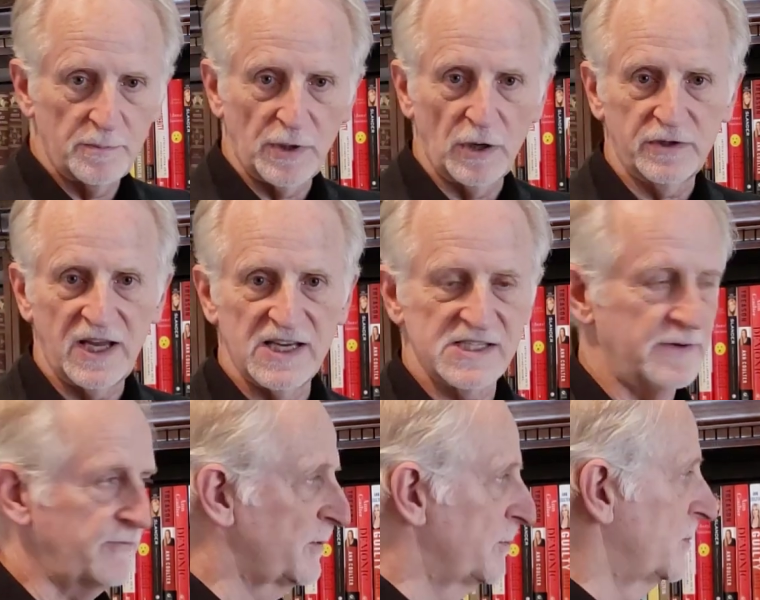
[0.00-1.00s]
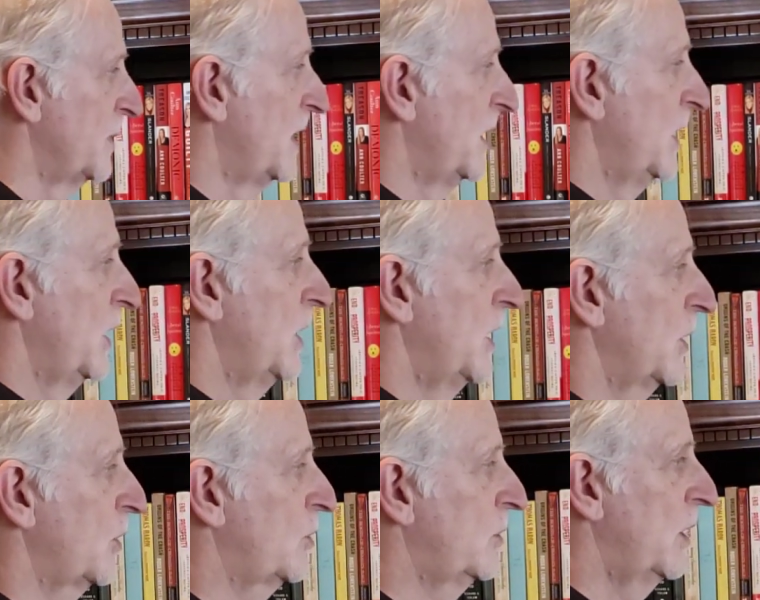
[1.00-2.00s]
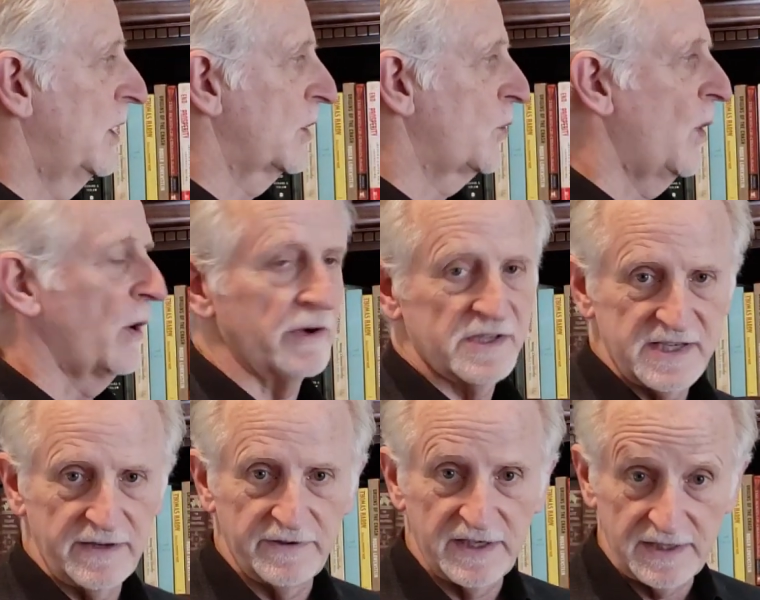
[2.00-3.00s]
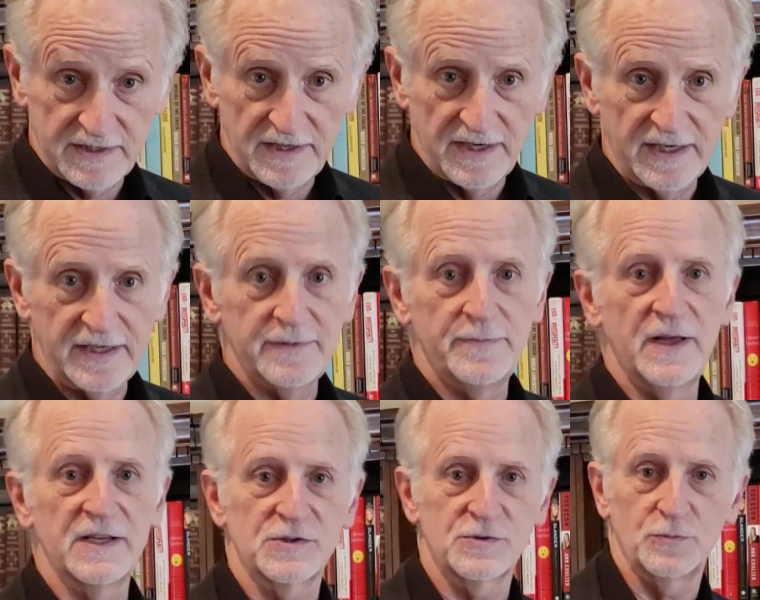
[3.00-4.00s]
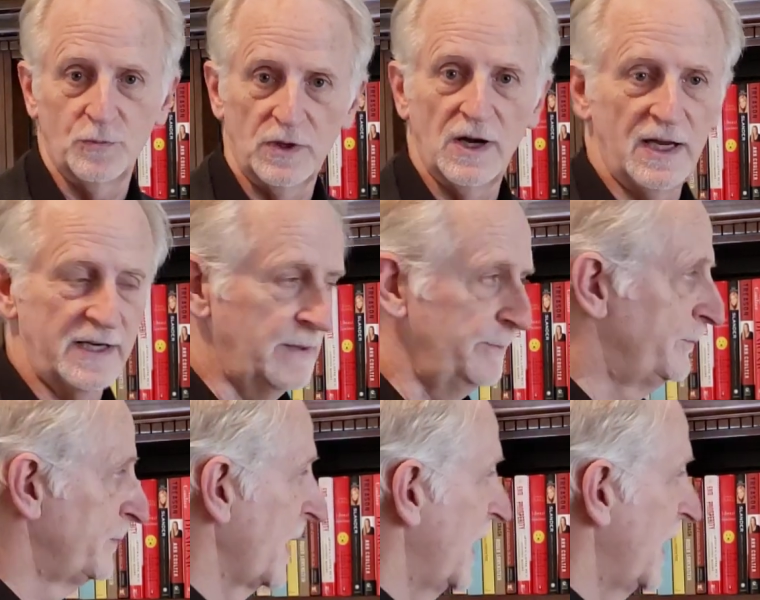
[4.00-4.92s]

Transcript: broadcasting from Quarantivity today. That's where I am.